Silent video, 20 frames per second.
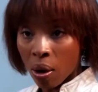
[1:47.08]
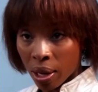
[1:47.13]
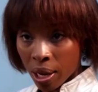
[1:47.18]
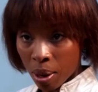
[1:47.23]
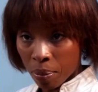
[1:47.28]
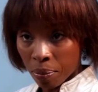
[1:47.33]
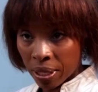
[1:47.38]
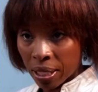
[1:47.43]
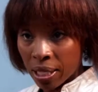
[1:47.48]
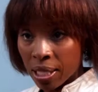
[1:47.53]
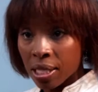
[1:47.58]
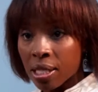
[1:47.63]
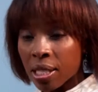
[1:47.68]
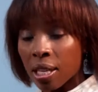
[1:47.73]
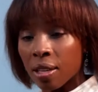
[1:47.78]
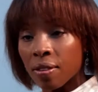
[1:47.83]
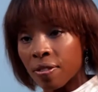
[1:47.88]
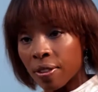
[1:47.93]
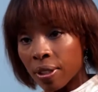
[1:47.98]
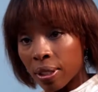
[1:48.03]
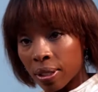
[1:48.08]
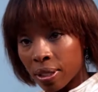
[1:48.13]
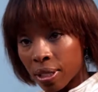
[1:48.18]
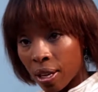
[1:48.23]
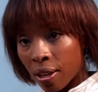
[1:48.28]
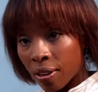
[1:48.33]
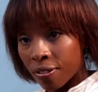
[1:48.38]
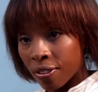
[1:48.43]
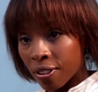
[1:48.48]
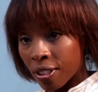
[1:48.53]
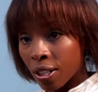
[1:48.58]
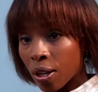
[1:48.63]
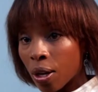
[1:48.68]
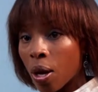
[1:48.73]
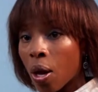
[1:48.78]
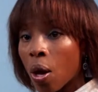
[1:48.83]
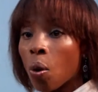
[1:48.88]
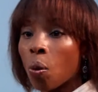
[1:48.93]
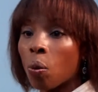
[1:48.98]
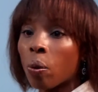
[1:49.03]
companies in Philadelphia,
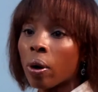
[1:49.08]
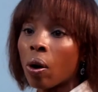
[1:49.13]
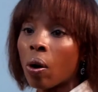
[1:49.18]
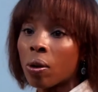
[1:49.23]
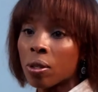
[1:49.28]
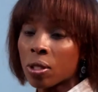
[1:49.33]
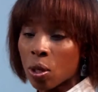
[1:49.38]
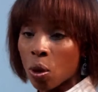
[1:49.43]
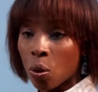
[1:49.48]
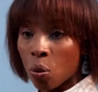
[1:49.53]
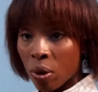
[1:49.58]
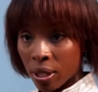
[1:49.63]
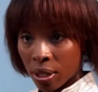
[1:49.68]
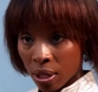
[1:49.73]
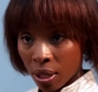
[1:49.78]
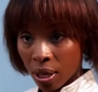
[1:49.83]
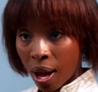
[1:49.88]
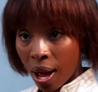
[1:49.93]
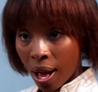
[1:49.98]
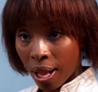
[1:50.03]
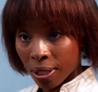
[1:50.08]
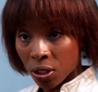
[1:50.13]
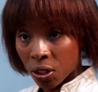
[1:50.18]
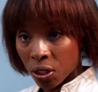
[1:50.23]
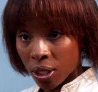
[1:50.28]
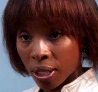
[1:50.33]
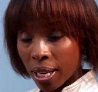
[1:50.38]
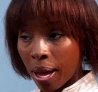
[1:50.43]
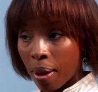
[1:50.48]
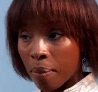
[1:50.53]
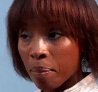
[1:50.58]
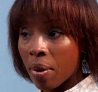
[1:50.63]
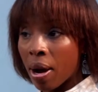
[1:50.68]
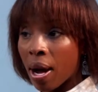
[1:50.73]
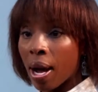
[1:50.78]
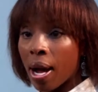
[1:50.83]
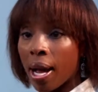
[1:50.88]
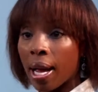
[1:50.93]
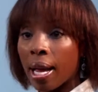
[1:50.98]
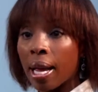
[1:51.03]
where I also went to college to get
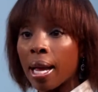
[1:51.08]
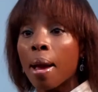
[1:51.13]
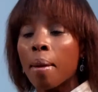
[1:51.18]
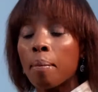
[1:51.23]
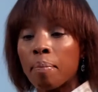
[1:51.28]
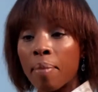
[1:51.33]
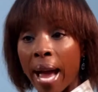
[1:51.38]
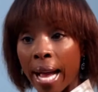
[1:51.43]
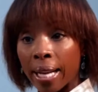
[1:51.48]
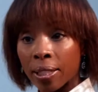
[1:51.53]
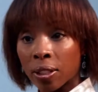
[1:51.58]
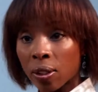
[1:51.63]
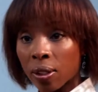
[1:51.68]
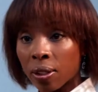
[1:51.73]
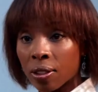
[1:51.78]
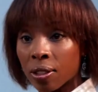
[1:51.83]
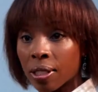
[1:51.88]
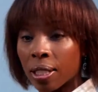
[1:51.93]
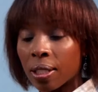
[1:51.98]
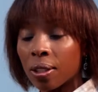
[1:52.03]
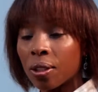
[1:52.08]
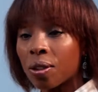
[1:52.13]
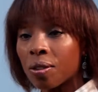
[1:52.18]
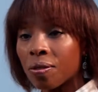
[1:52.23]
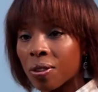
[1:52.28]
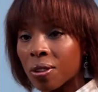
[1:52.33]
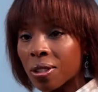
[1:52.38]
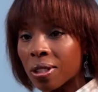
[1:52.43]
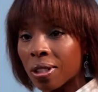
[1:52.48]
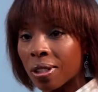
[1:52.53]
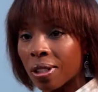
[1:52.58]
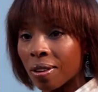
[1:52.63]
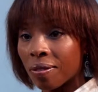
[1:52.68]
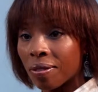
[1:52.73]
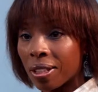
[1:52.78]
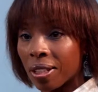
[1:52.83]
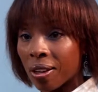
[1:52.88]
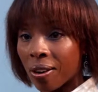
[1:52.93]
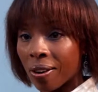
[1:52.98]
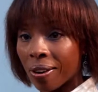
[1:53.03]
my bachelor's at University of
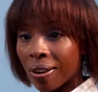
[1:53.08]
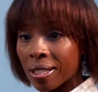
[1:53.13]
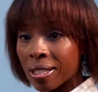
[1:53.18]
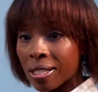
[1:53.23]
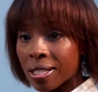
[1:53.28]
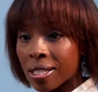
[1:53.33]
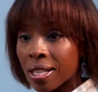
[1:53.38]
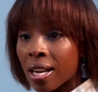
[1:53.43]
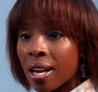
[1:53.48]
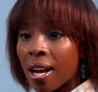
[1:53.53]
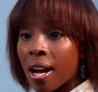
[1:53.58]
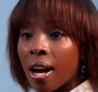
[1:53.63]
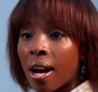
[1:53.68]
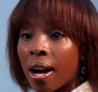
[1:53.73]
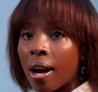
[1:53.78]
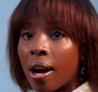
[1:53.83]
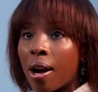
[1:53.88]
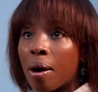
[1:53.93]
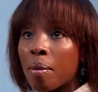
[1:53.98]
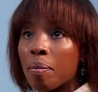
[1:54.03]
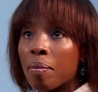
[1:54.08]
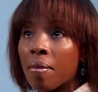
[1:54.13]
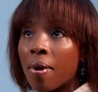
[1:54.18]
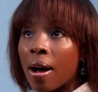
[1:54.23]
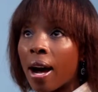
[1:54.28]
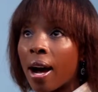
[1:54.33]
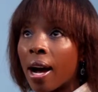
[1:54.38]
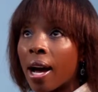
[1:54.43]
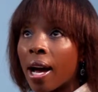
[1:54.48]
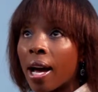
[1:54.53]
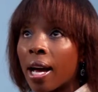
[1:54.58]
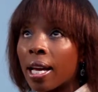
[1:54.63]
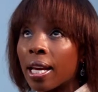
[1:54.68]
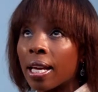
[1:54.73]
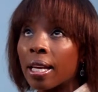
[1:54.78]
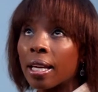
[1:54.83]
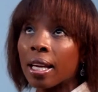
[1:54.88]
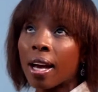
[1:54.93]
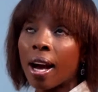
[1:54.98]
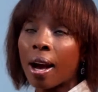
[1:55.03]
the Arts.
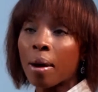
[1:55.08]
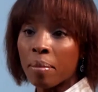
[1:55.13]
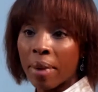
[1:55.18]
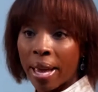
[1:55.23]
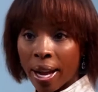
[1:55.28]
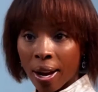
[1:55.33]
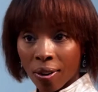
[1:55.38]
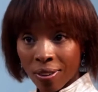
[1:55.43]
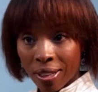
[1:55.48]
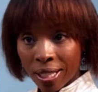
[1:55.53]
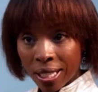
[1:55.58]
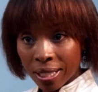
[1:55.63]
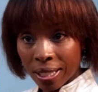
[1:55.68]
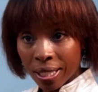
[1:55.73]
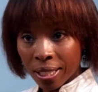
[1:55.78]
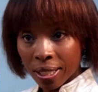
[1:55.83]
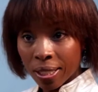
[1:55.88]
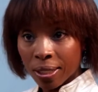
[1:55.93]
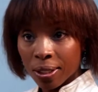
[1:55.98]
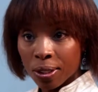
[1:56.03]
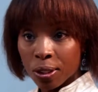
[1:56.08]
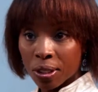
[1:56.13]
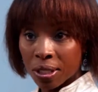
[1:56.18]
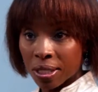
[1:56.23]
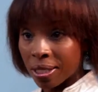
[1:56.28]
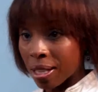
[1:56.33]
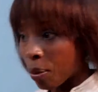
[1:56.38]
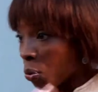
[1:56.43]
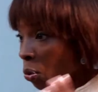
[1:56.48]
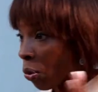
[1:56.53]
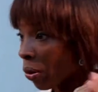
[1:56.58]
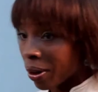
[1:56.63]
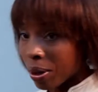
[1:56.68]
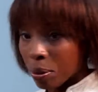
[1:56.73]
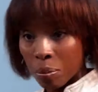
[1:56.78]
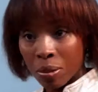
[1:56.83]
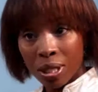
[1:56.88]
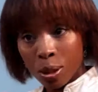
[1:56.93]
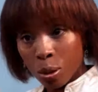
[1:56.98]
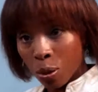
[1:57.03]
I got married somewhere in
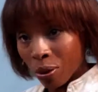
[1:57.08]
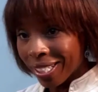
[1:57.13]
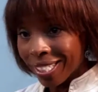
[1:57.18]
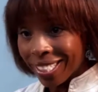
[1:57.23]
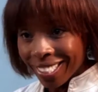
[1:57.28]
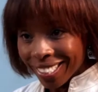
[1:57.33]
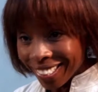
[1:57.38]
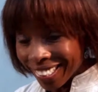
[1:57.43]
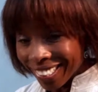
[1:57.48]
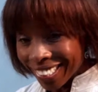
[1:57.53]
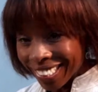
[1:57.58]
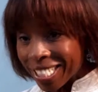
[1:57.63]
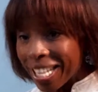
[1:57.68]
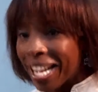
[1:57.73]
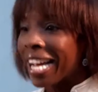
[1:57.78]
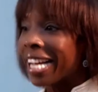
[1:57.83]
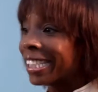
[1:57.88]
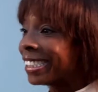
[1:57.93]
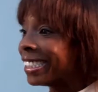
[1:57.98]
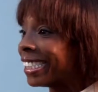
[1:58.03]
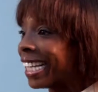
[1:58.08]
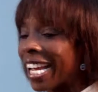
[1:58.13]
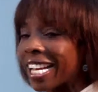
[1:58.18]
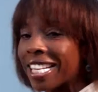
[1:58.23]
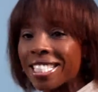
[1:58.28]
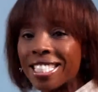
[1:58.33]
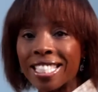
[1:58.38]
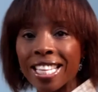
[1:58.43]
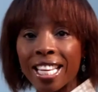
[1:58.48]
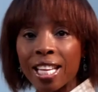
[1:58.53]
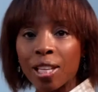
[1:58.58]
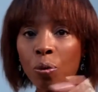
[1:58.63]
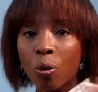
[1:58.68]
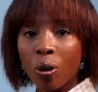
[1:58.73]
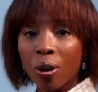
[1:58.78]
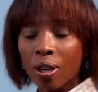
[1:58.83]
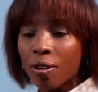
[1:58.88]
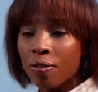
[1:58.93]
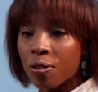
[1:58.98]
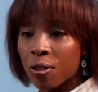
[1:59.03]
between dancing and
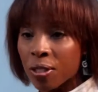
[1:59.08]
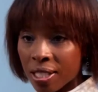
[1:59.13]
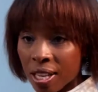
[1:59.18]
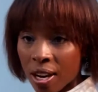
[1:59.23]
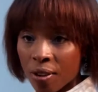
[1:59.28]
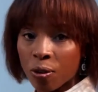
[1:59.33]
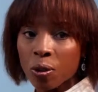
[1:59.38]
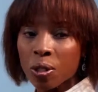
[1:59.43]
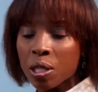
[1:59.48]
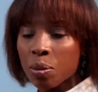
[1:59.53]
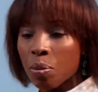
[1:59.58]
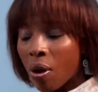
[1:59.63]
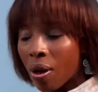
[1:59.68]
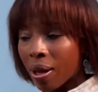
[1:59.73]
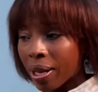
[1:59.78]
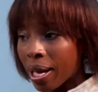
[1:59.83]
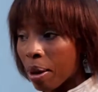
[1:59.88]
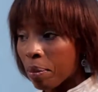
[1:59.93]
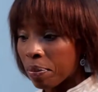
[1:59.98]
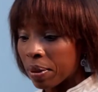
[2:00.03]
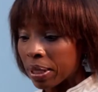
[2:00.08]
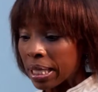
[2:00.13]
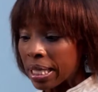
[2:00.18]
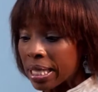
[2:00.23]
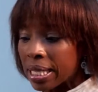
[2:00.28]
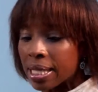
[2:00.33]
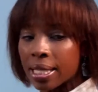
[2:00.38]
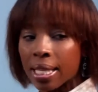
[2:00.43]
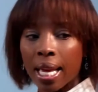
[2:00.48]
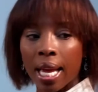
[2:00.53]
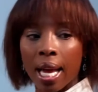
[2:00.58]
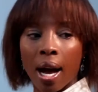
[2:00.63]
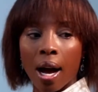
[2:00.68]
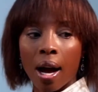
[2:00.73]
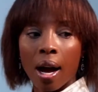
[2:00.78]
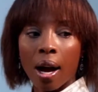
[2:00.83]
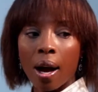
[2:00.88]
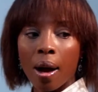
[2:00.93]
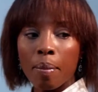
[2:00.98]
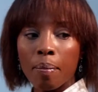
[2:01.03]
working for several small companies.
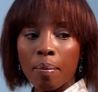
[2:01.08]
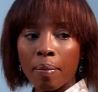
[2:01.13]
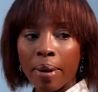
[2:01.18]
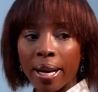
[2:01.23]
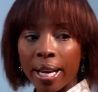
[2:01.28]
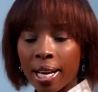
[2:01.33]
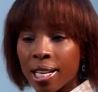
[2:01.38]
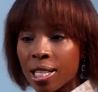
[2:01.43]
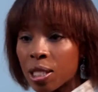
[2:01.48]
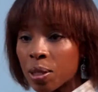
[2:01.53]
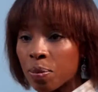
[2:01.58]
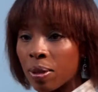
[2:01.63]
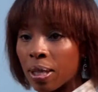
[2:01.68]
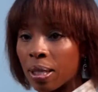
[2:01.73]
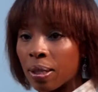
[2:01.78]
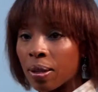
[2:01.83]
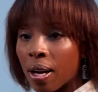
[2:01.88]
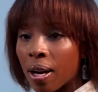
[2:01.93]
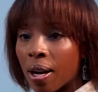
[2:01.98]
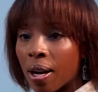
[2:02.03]
My husband